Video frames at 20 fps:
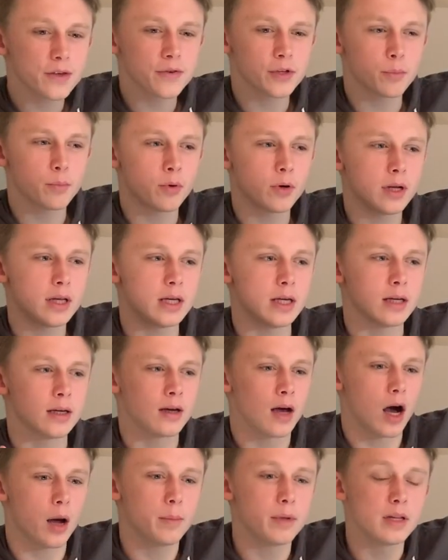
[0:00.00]
there's a pretty
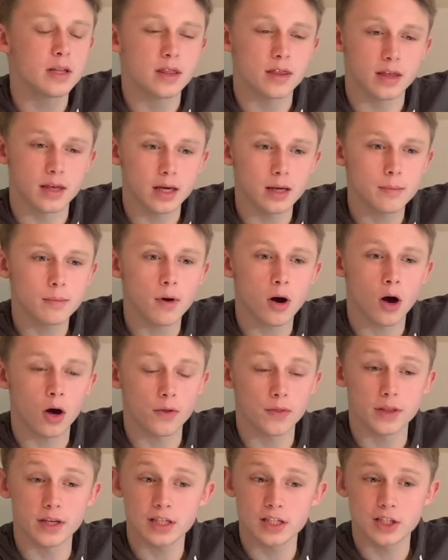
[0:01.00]
common theme
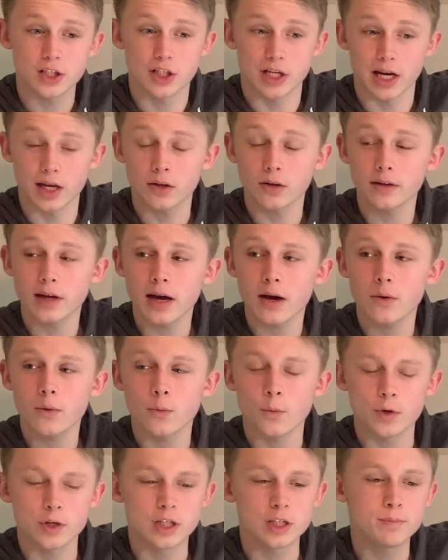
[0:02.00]
on this channel now,
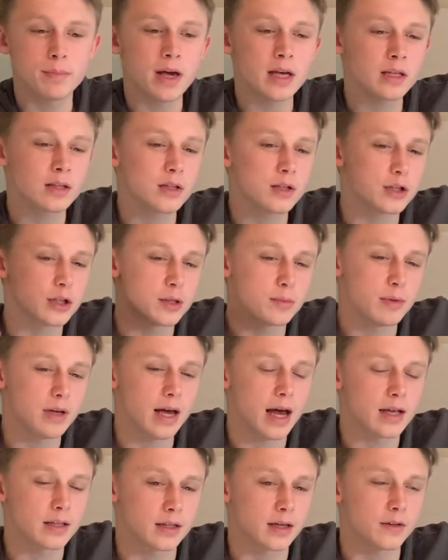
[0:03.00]
which is basically just me
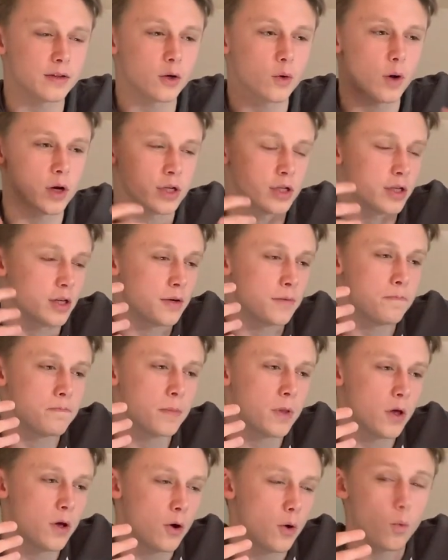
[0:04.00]
asking the question,
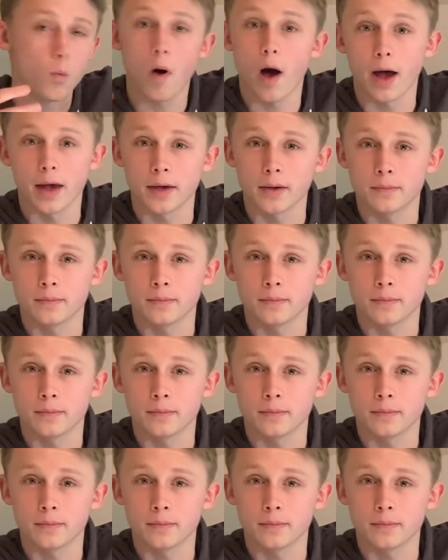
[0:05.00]
why?